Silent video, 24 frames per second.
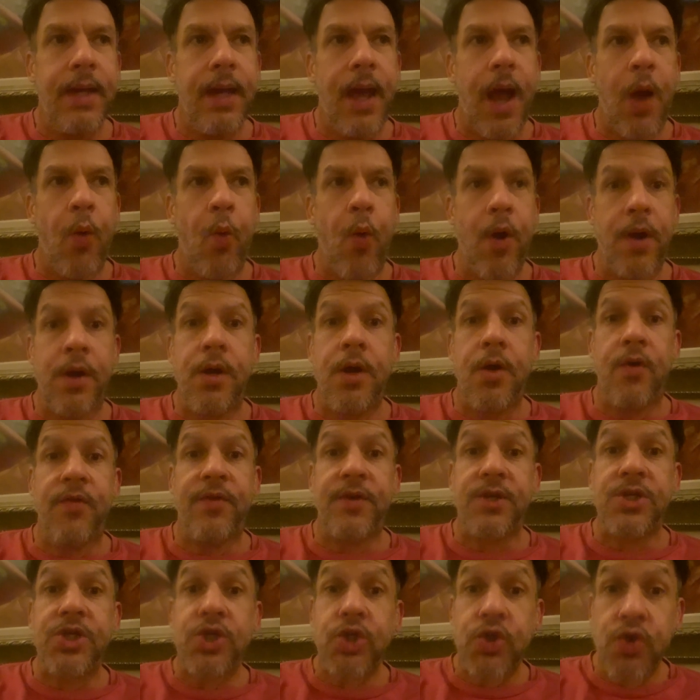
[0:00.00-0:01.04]
I want to know their
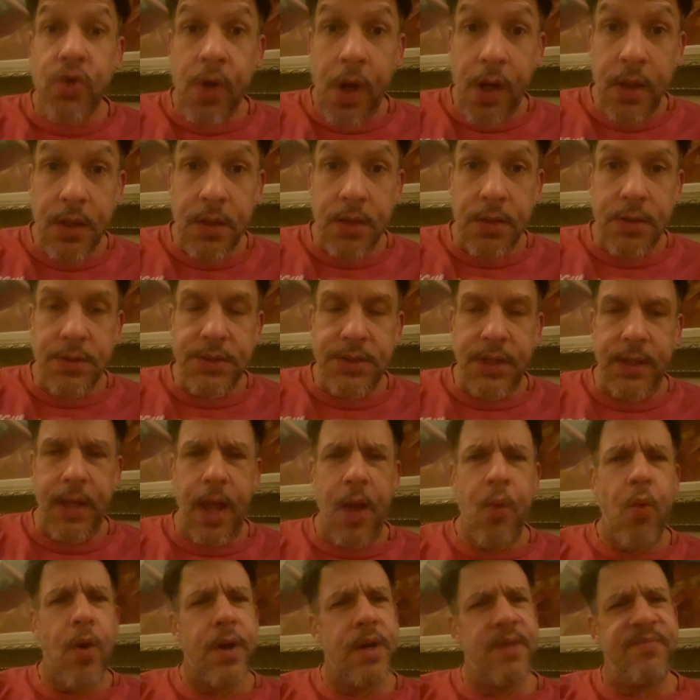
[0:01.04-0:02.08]
struggles. Like I
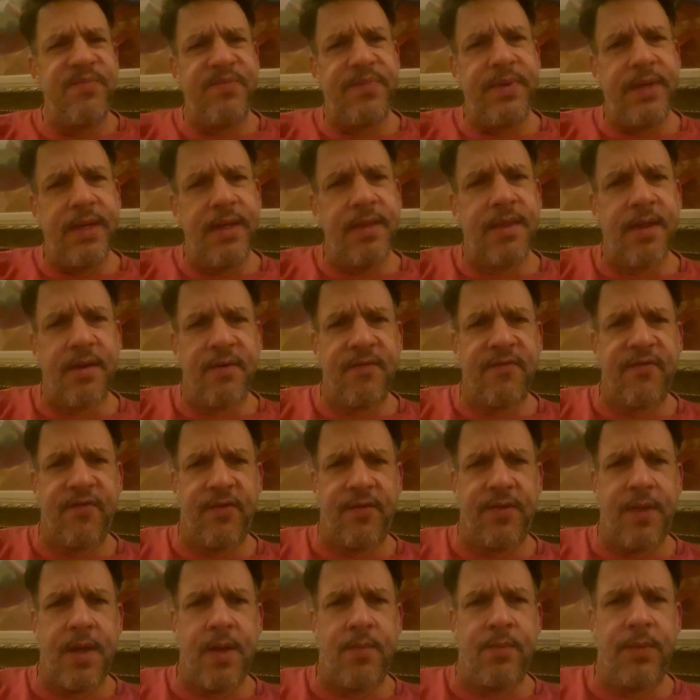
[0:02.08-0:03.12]
want to be there for
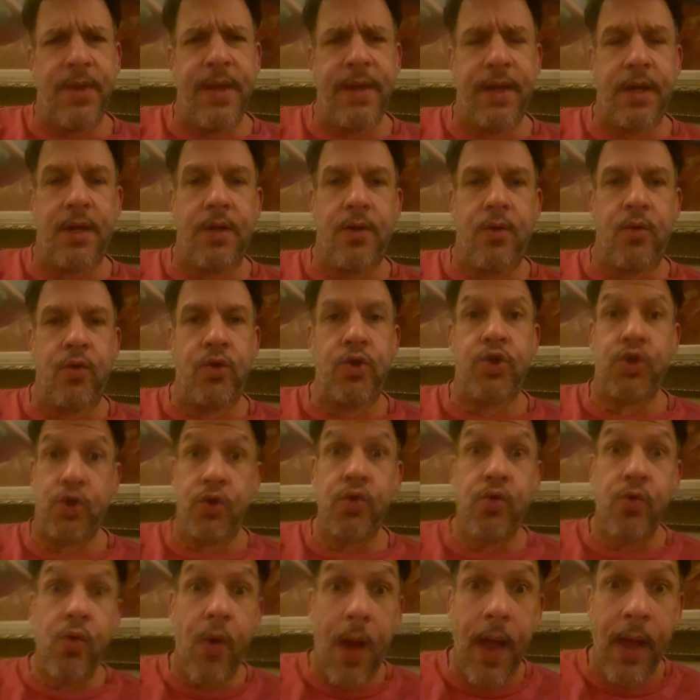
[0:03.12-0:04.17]
them like a
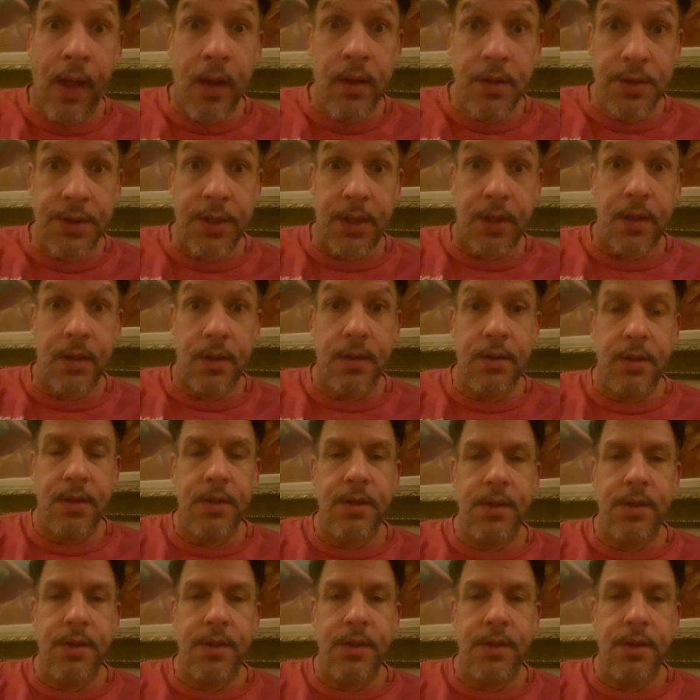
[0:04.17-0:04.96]
true elder,